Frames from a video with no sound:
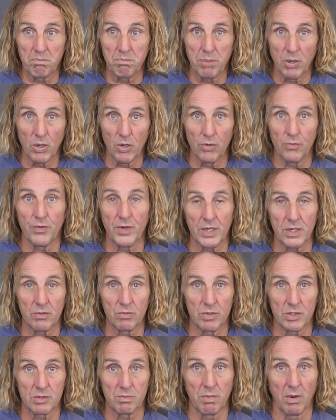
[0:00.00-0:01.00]
perfect
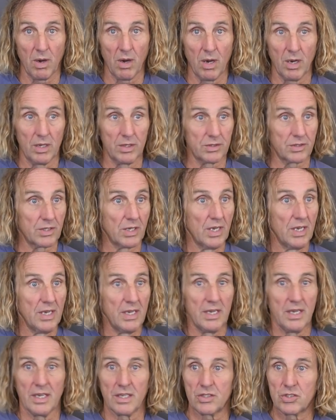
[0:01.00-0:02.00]
response,
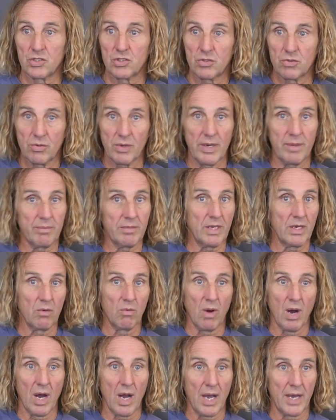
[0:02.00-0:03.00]
extremely
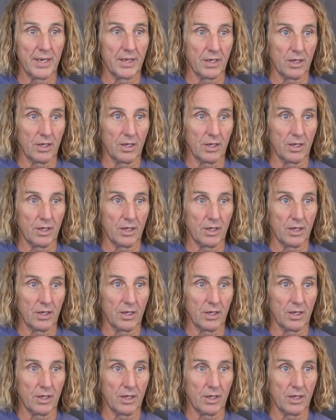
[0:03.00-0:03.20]
wide.